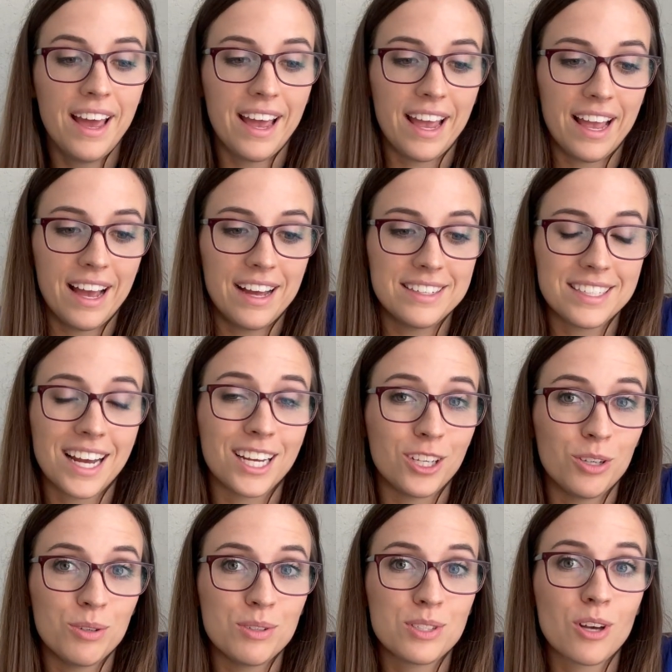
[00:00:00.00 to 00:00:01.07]
and I
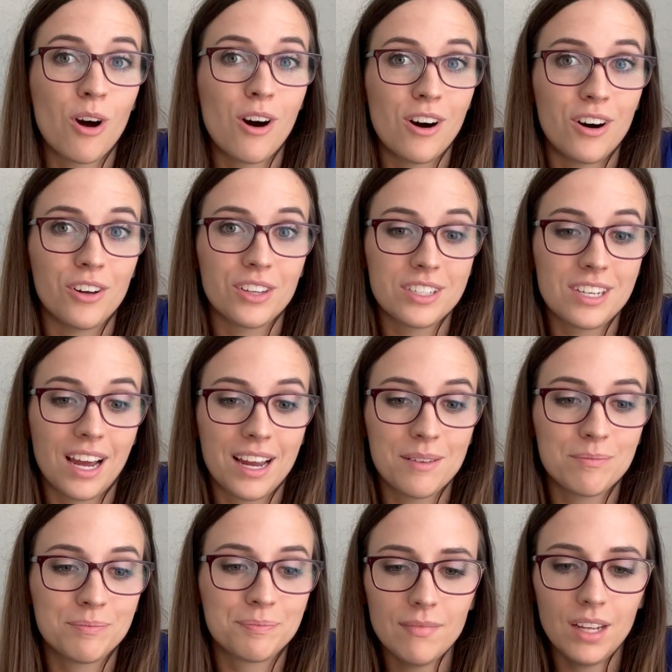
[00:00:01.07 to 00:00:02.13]
use all the
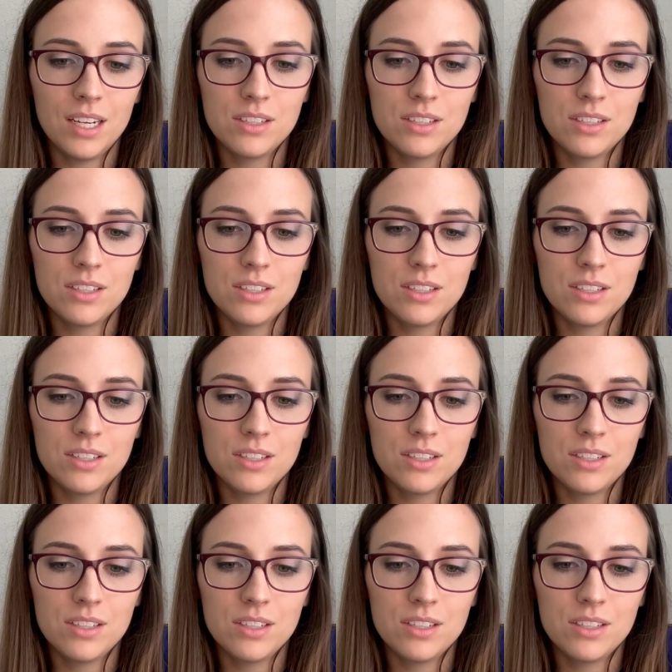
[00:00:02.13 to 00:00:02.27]
time.